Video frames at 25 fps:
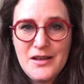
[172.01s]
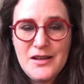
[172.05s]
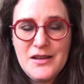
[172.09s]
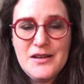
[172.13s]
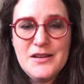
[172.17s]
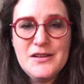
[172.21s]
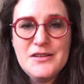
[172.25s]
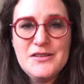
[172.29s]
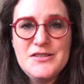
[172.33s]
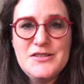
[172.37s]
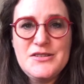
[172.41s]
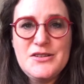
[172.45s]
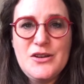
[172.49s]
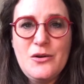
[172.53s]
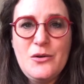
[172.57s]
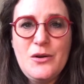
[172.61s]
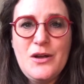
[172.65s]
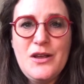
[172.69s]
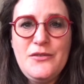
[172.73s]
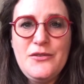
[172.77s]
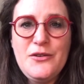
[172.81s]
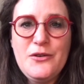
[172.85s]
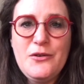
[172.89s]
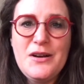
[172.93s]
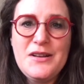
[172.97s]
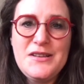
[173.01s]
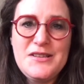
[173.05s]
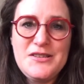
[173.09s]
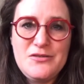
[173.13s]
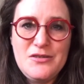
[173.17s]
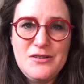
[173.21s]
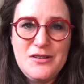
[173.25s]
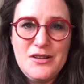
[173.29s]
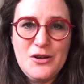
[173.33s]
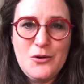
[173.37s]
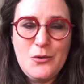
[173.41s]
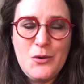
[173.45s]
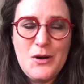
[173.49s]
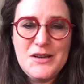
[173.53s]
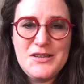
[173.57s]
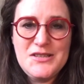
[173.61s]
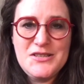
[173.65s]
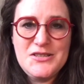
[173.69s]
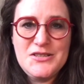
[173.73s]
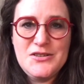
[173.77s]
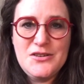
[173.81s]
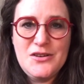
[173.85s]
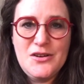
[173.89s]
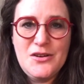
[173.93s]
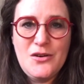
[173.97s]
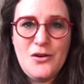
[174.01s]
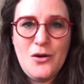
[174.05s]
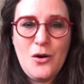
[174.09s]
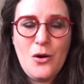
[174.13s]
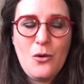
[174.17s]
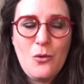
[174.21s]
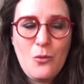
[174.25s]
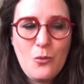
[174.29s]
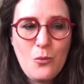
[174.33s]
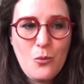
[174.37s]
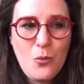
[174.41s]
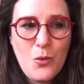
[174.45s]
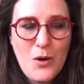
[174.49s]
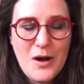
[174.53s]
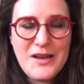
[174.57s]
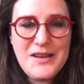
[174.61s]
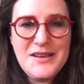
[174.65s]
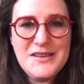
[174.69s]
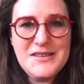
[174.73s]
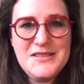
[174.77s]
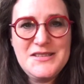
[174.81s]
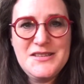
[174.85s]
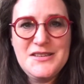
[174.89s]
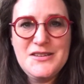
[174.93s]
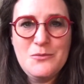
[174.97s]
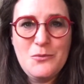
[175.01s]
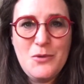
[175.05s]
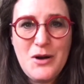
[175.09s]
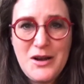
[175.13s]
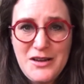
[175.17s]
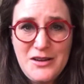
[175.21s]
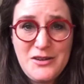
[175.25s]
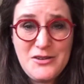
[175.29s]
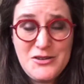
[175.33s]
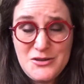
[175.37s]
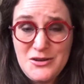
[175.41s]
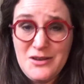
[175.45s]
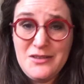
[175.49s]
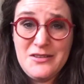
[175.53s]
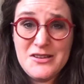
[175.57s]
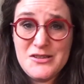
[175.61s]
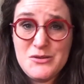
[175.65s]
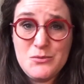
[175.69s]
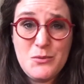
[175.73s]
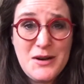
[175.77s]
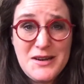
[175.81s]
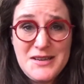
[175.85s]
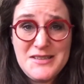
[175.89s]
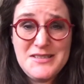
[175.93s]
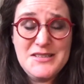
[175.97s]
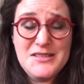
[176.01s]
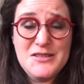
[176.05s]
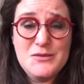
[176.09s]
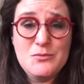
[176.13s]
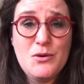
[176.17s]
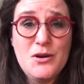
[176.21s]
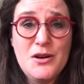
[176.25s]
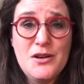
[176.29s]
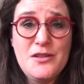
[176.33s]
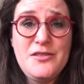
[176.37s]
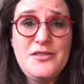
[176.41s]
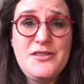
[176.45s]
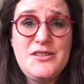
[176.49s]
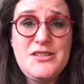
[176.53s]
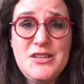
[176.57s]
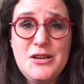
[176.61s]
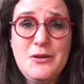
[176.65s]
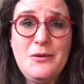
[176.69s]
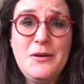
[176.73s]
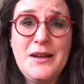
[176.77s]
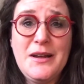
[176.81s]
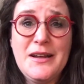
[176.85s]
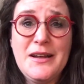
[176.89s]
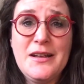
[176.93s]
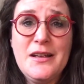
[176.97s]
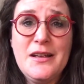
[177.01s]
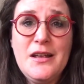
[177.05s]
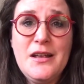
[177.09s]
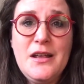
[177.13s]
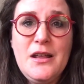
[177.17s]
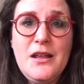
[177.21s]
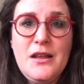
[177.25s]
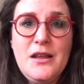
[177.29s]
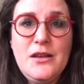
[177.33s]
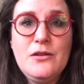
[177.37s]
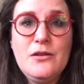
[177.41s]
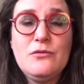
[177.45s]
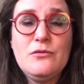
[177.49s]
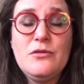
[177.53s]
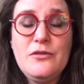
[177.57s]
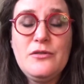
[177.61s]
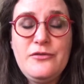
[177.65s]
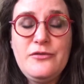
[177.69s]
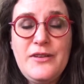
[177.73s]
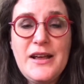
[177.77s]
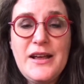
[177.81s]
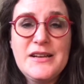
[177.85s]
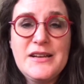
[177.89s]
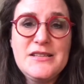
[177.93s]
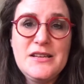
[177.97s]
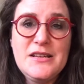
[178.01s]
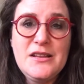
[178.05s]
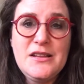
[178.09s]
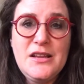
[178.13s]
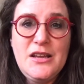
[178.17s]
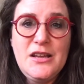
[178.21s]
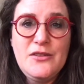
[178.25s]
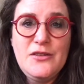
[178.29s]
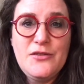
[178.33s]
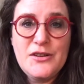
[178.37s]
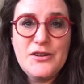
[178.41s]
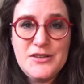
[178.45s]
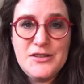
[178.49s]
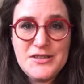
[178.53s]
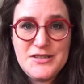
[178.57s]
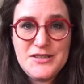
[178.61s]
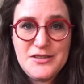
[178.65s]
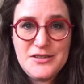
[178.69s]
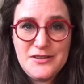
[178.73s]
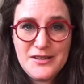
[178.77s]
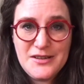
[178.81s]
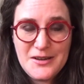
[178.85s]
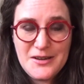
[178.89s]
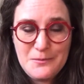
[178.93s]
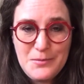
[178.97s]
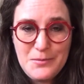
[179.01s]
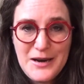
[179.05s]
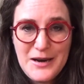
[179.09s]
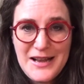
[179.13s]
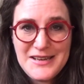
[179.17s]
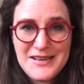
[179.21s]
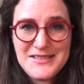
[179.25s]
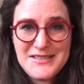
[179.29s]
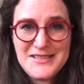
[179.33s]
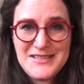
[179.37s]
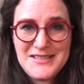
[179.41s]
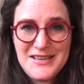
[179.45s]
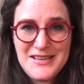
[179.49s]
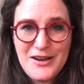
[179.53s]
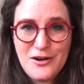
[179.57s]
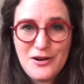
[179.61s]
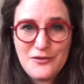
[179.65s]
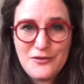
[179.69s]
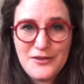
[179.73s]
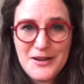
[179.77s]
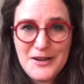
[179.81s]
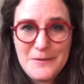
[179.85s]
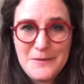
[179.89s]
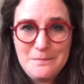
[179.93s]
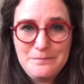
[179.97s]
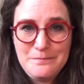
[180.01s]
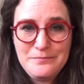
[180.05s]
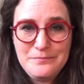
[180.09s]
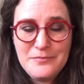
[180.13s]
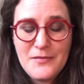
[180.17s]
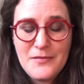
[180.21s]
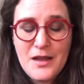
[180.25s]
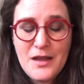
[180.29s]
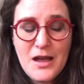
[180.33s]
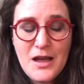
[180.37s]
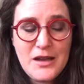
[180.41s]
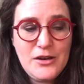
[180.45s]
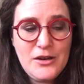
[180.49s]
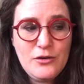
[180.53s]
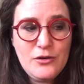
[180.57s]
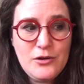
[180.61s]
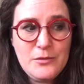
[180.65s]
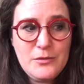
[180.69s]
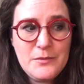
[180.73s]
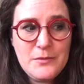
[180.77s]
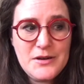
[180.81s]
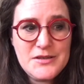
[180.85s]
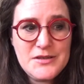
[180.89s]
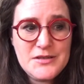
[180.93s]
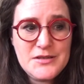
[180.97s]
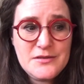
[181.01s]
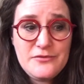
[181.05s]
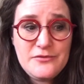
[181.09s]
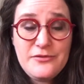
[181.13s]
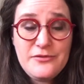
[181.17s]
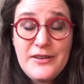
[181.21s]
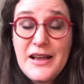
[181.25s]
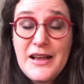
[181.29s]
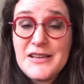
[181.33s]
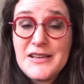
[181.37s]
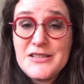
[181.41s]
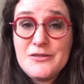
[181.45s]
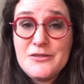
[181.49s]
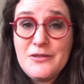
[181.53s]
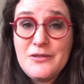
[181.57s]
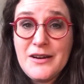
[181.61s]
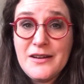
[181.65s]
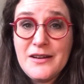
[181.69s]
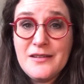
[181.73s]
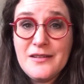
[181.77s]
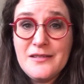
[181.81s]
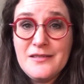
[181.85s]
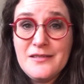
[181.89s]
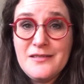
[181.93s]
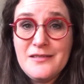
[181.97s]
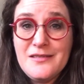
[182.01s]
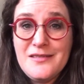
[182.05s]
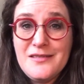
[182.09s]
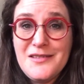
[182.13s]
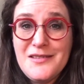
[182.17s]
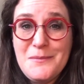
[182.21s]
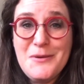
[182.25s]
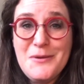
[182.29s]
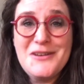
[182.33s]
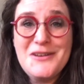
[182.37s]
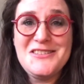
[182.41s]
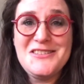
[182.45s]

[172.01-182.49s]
So if you're answering the question, why are you doing this? Why is this worth doing? You're reflecting that you've understood the complexity of it. And you're almost flattering the person